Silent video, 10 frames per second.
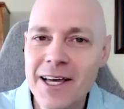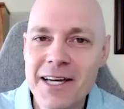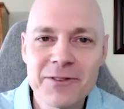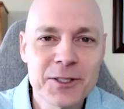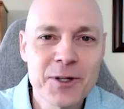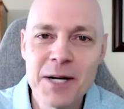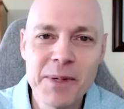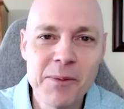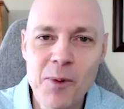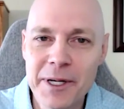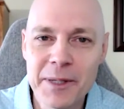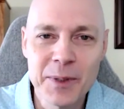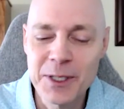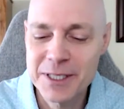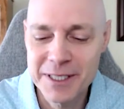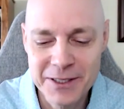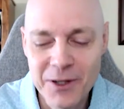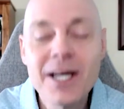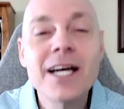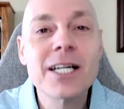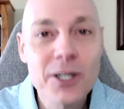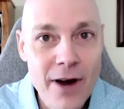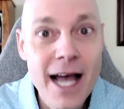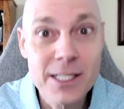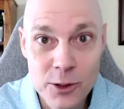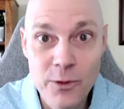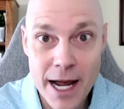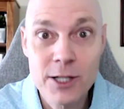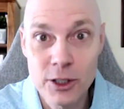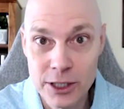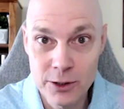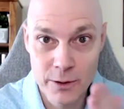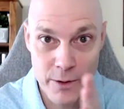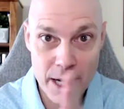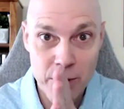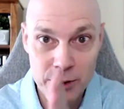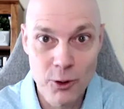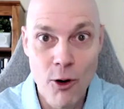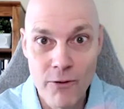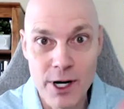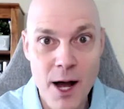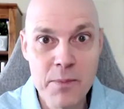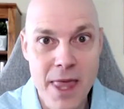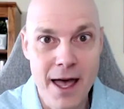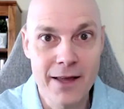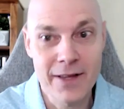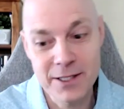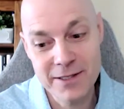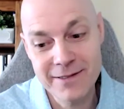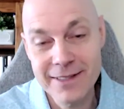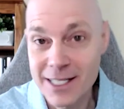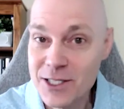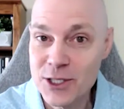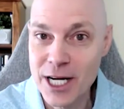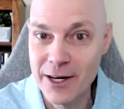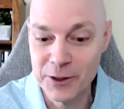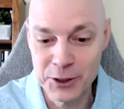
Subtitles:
life to try to be a morning person. So congrats, you were actually able to overcome that. That is a challenge.